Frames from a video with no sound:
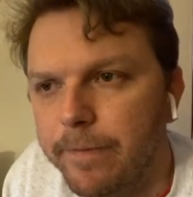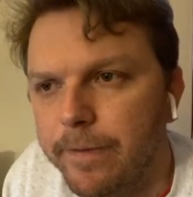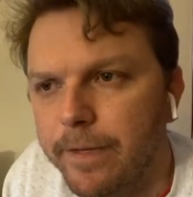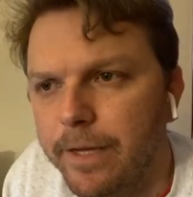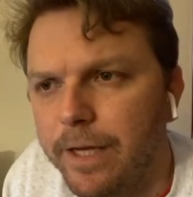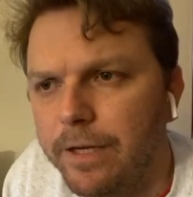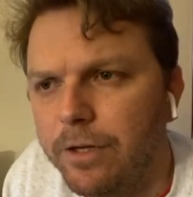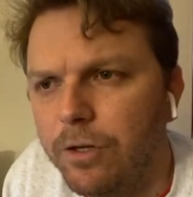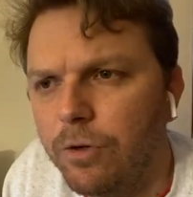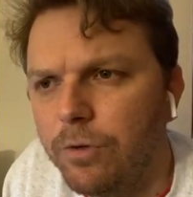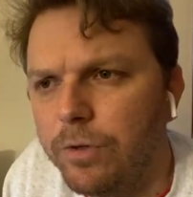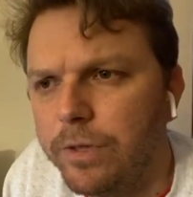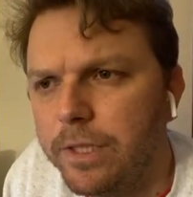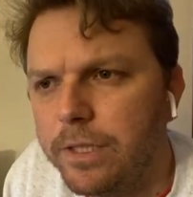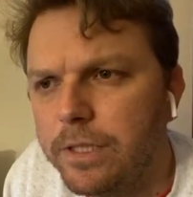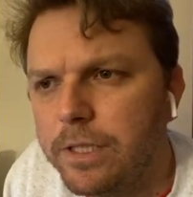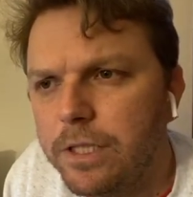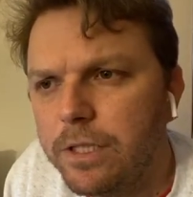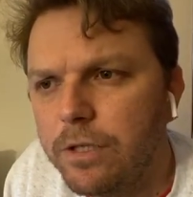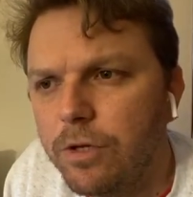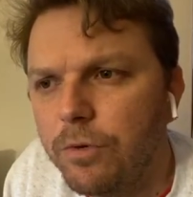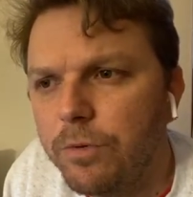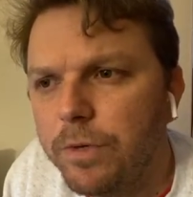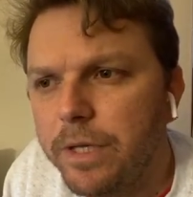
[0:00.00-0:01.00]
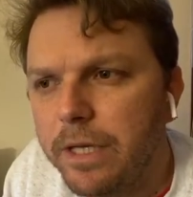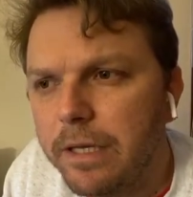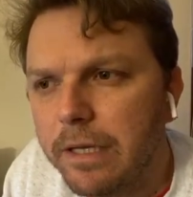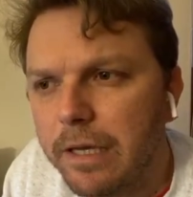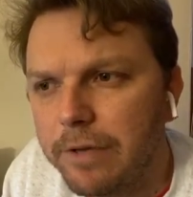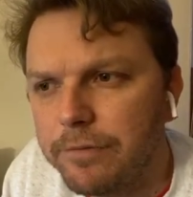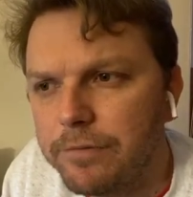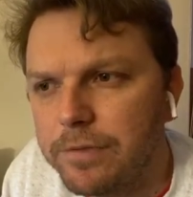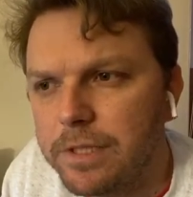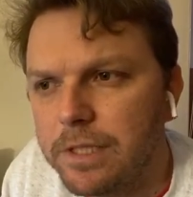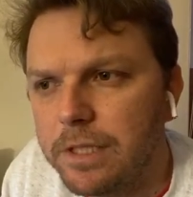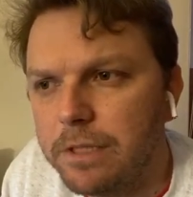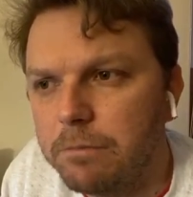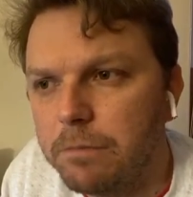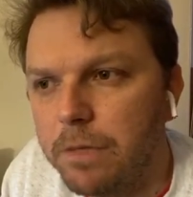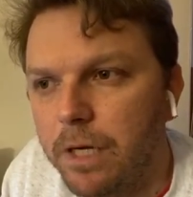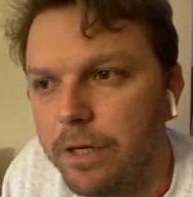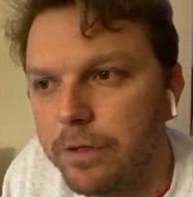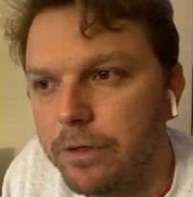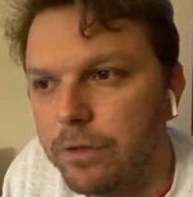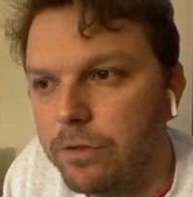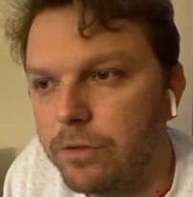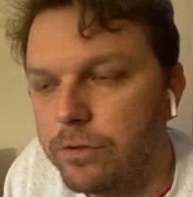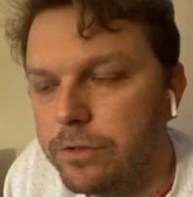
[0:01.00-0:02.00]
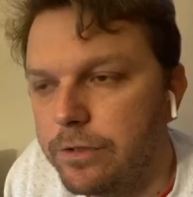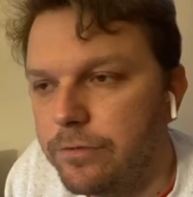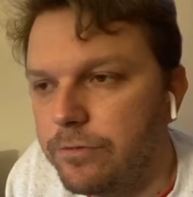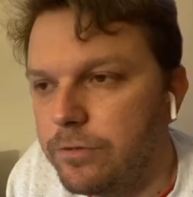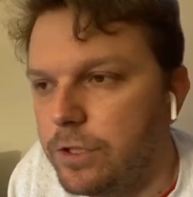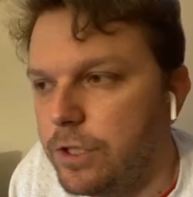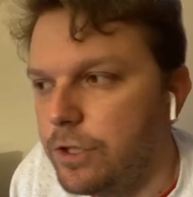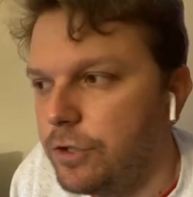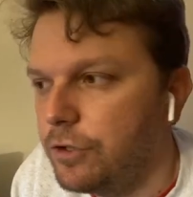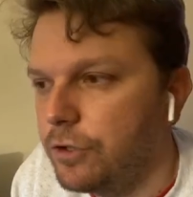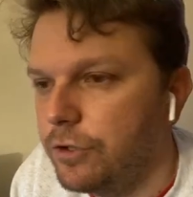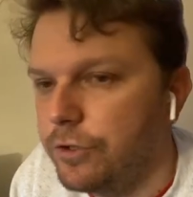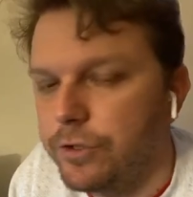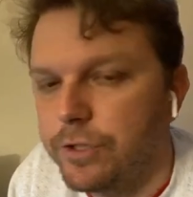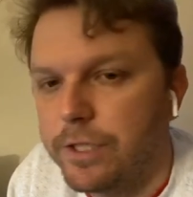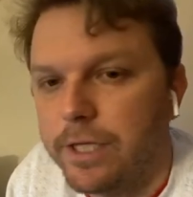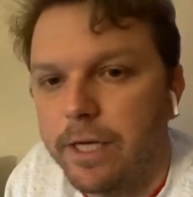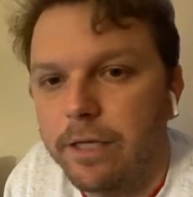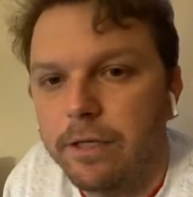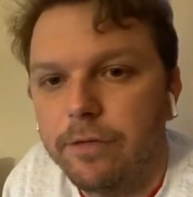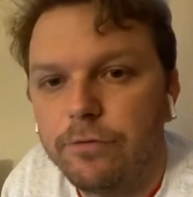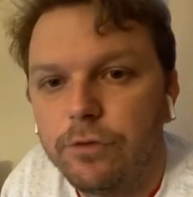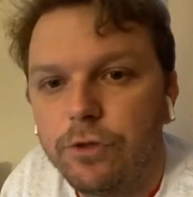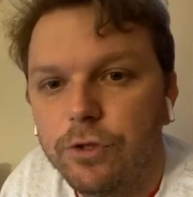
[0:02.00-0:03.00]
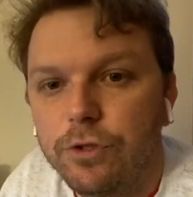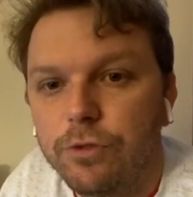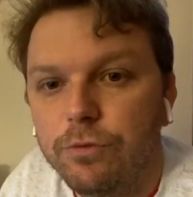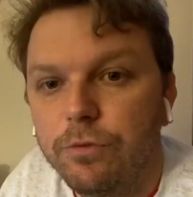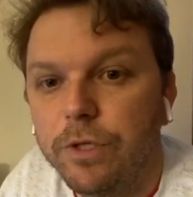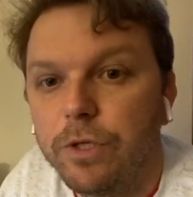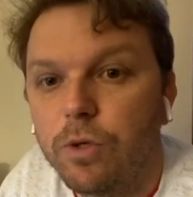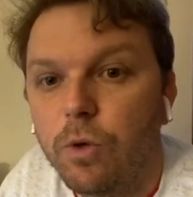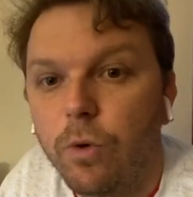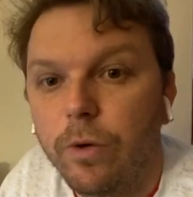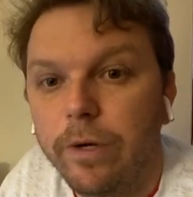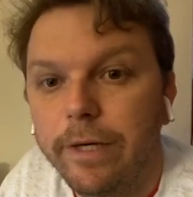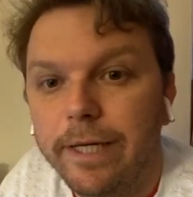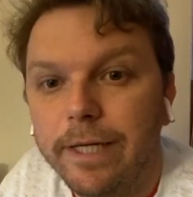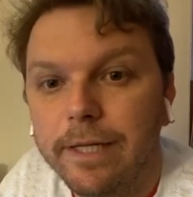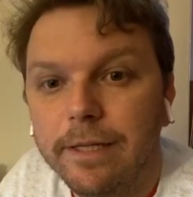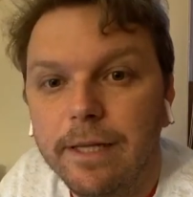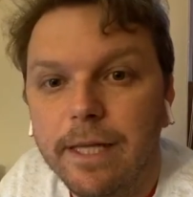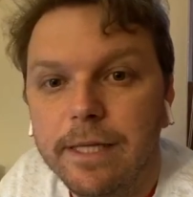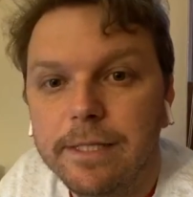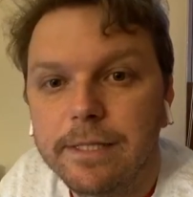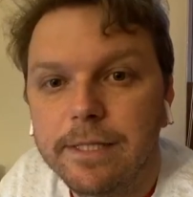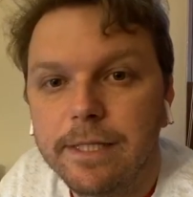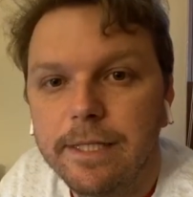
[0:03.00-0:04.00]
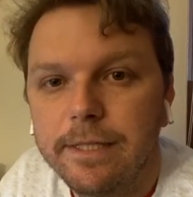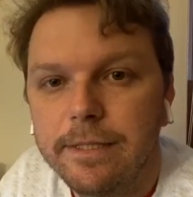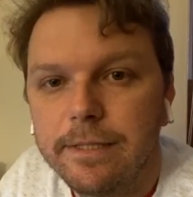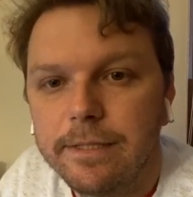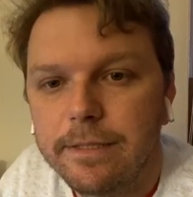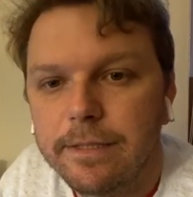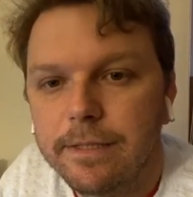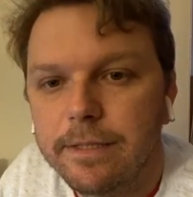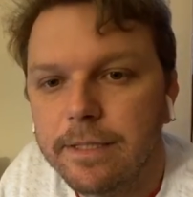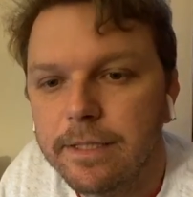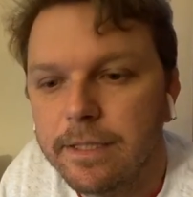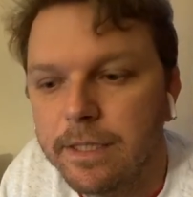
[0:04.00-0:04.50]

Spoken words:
I know in the DOE I've seen models of teachers kind of just recording lessons,